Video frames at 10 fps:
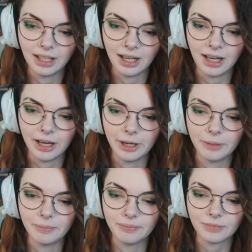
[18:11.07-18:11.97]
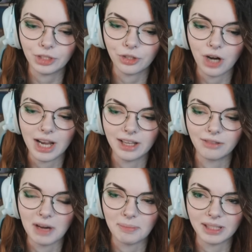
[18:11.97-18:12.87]
to try
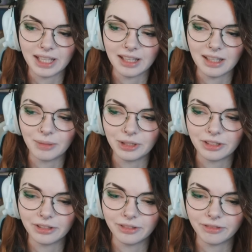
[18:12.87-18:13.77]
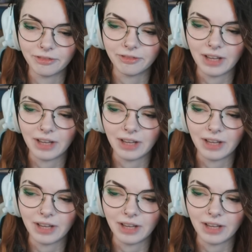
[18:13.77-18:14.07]
and replicate the amount of,